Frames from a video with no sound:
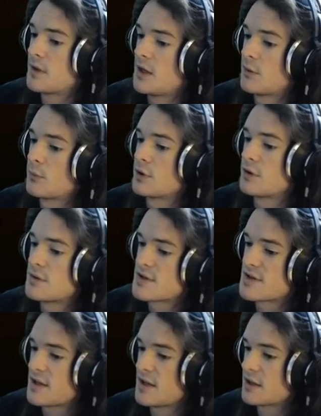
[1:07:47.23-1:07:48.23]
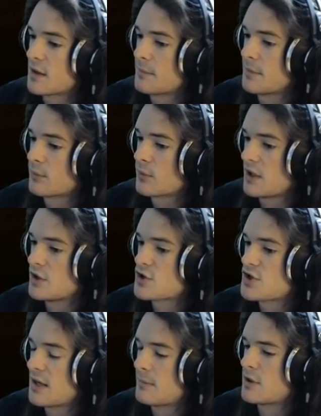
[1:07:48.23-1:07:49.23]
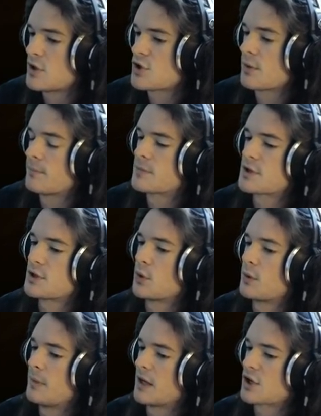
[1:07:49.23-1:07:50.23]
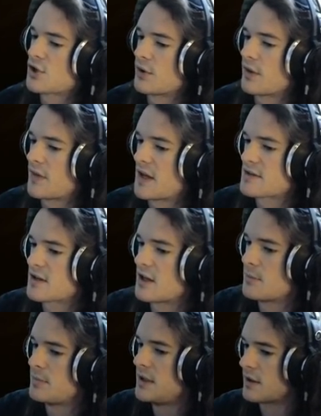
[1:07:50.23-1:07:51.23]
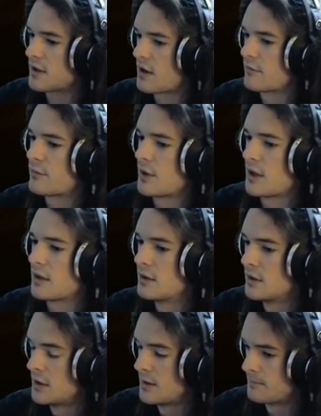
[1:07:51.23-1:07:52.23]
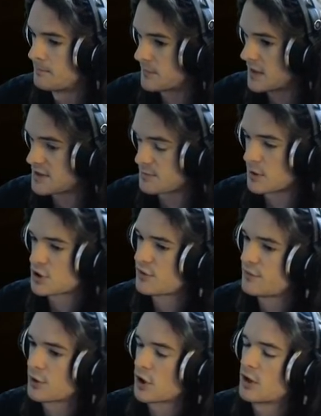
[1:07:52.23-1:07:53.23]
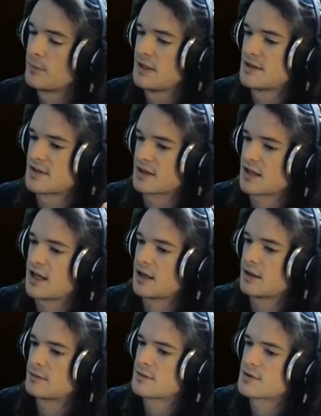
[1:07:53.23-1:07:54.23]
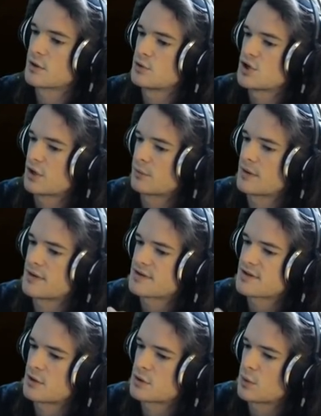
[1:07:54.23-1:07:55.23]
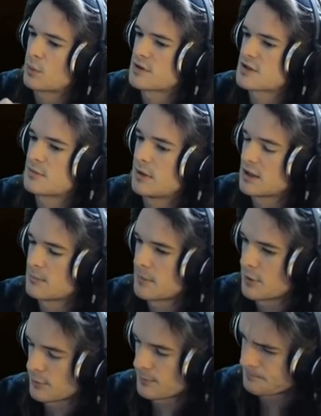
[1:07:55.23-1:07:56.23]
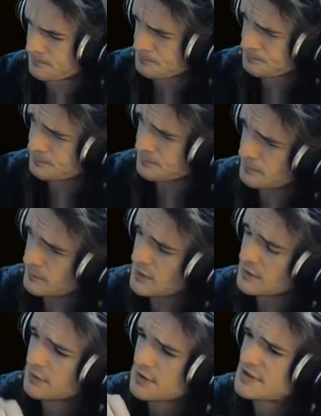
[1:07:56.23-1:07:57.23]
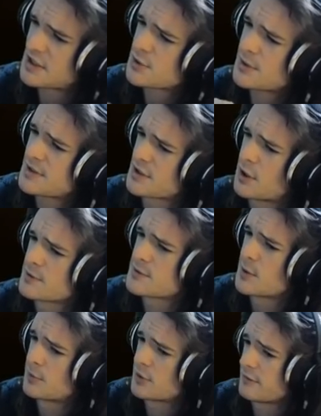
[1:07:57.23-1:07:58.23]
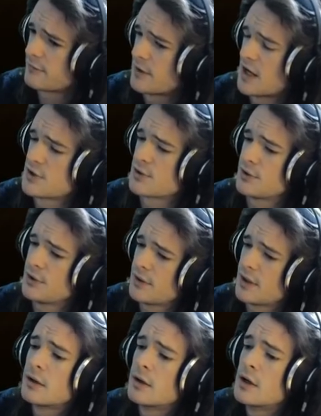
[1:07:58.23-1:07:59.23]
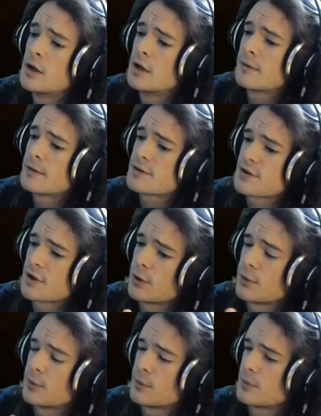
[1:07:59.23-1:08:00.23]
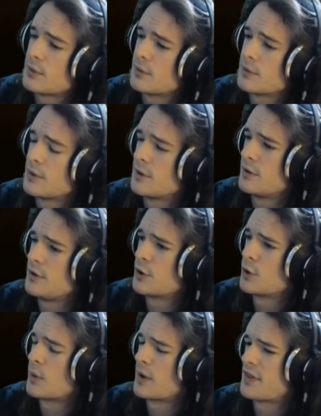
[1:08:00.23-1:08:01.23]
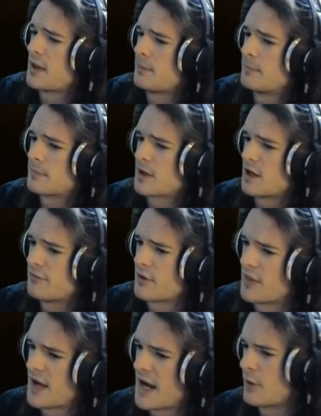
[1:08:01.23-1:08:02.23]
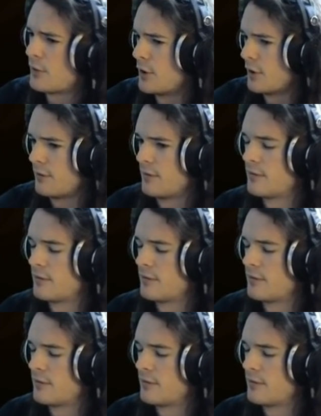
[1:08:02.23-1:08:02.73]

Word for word: It reduces the incoming range damage, so you want to make sure that that's going to be covering as much of your army as it can. So generally the sentry wants to be in the middle. The sentry is also a pretty fragile unit, so you don't want them kind of on the outer